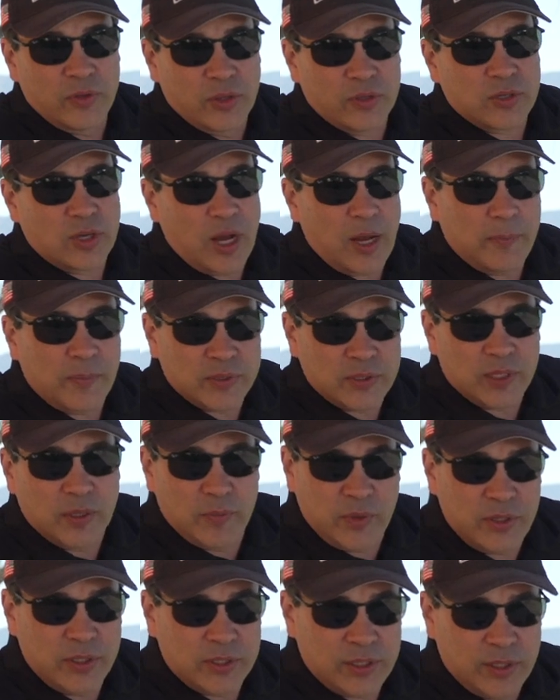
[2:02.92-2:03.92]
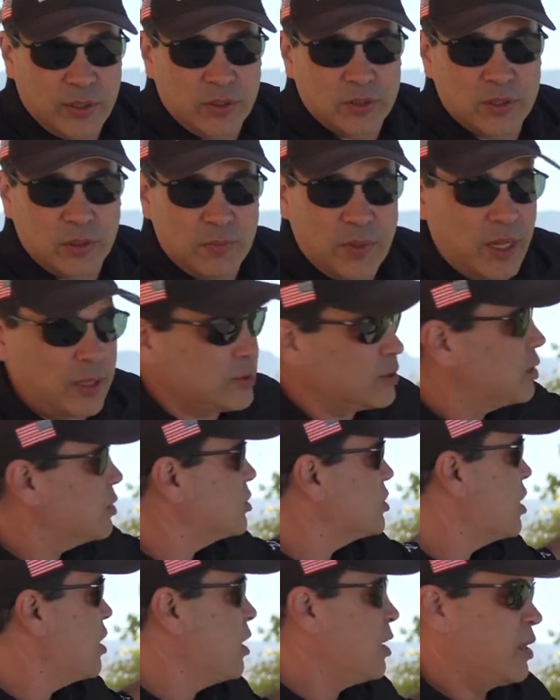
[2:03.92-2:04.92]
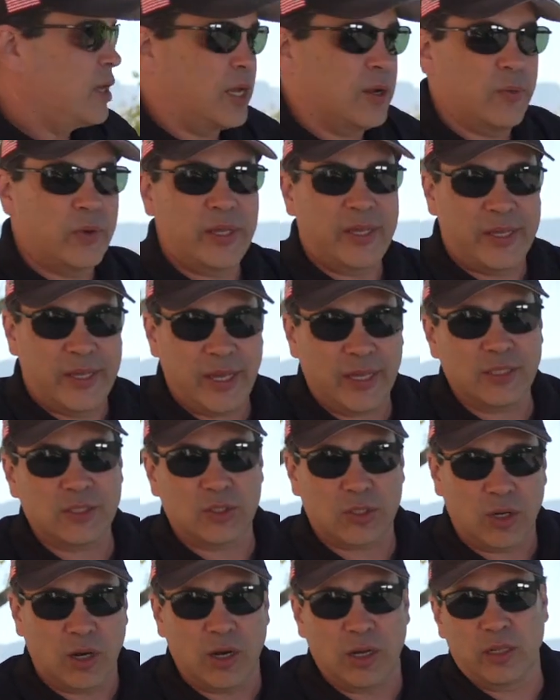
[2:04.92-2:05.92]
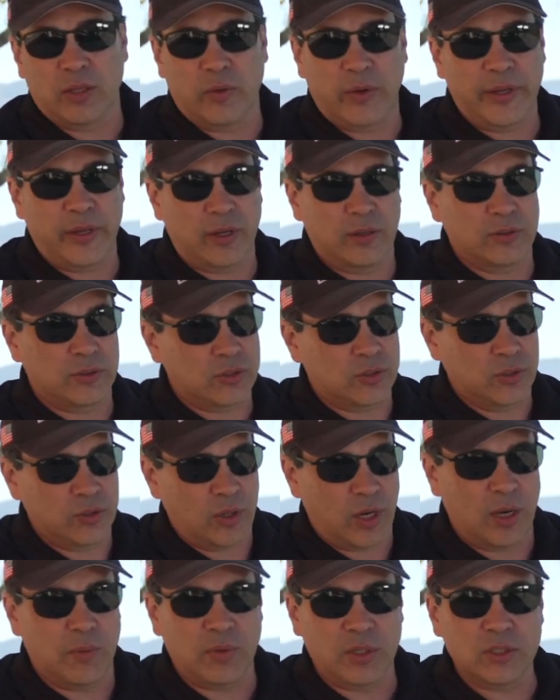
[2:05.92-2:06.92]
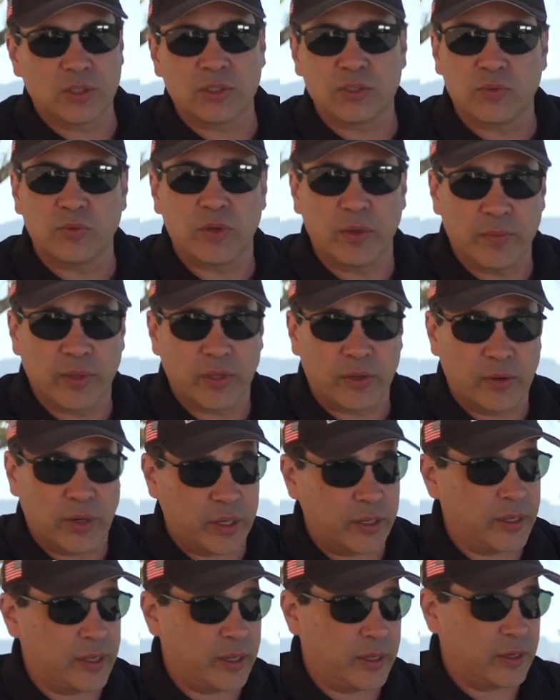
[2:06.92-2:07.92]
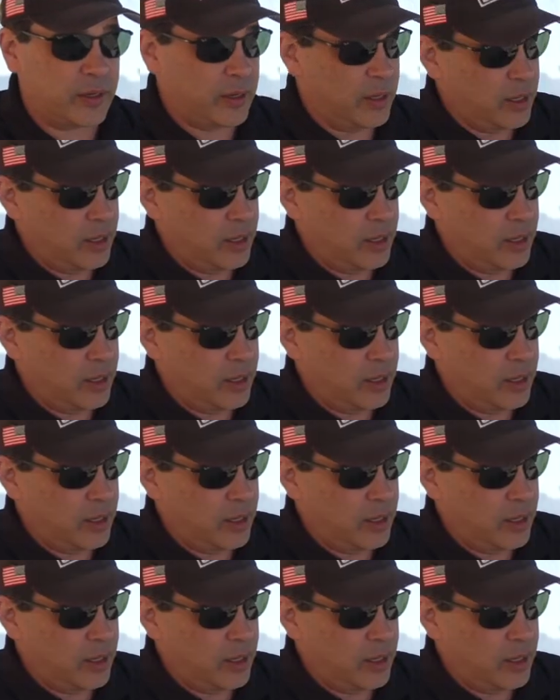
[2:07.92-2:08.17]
the top of some of these hills and mountains. And when he gets all the way out to almost the rim of the Grand Canyon,